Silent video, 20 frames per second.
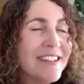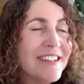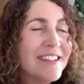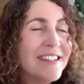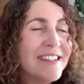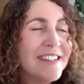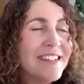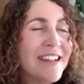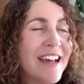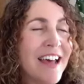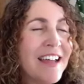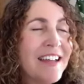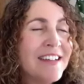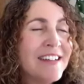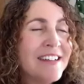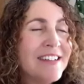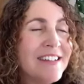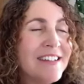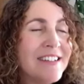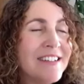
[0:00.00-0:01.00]

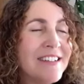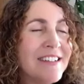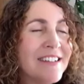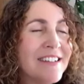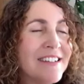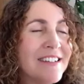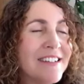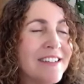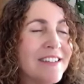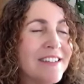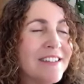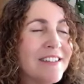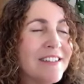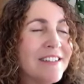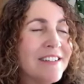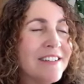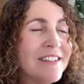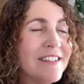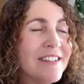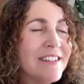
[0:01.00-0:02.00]
scents,
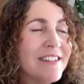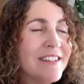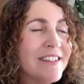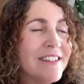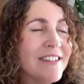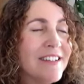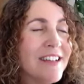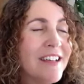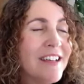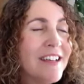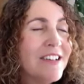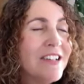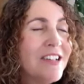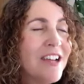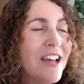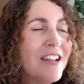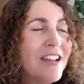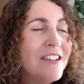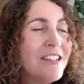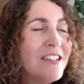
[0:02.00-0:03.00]

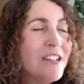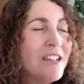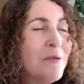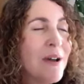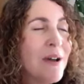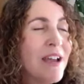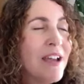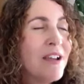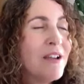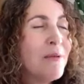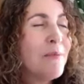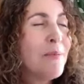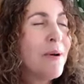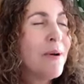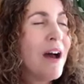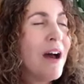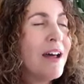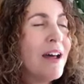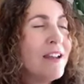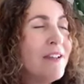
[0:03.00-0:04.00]
just the way your
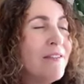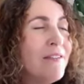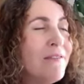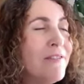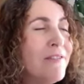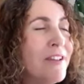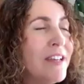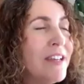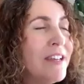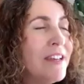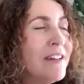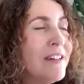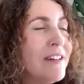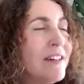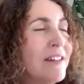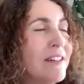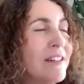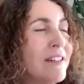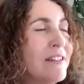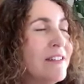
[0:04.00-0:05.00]
body
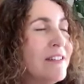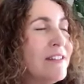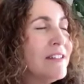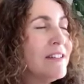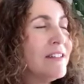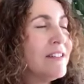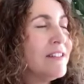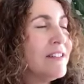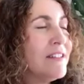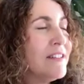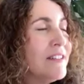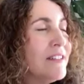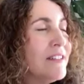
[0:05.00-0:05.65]
feels,